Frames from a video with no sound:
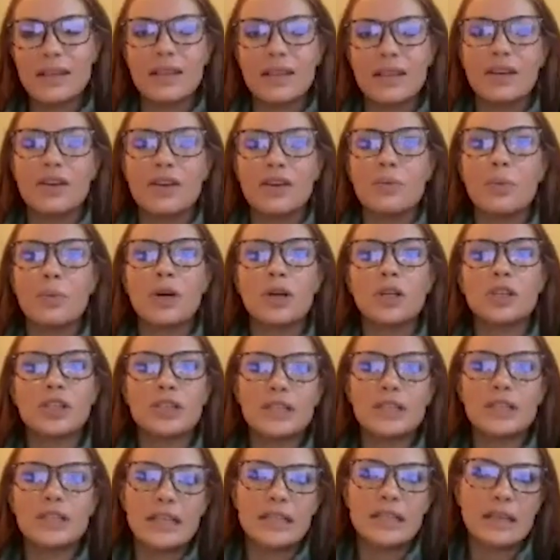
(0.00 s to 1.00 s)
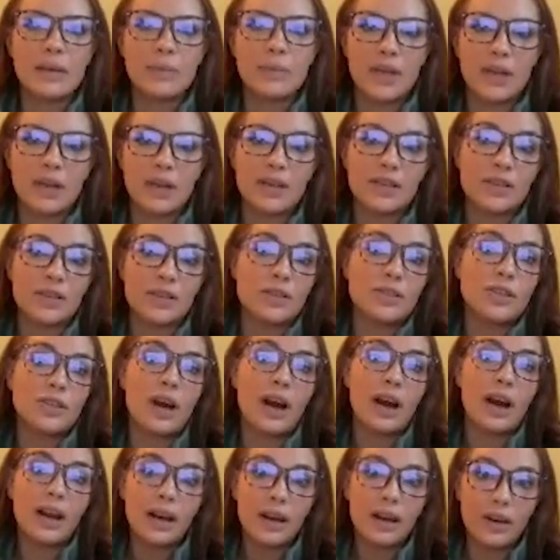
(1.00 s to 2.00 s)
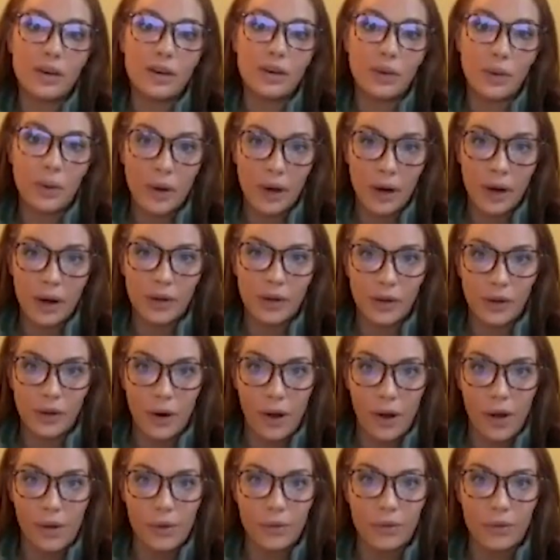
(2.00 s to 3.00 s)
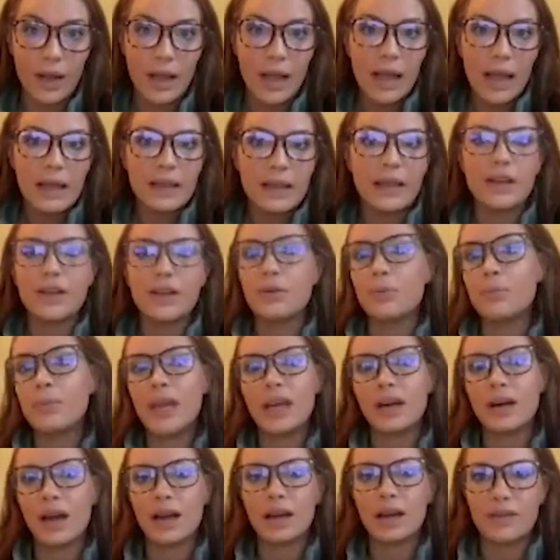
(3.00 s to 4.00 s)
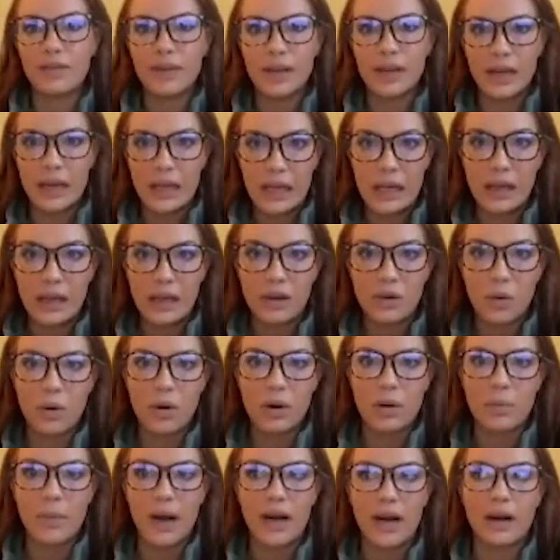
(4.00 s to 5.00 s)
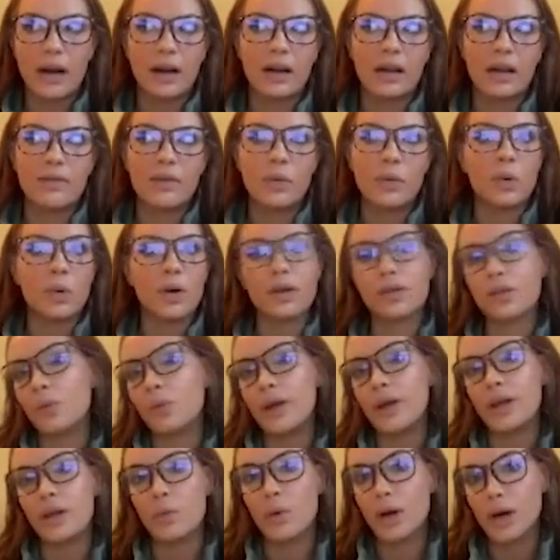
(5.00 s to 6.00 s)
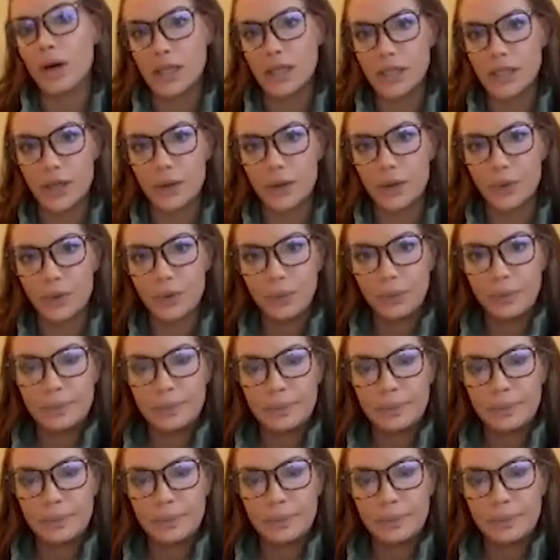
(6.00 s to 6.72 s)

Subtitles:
And then you're purchasing something because you're trying to do it on your own that you may not even need or might not even work the way you want it to.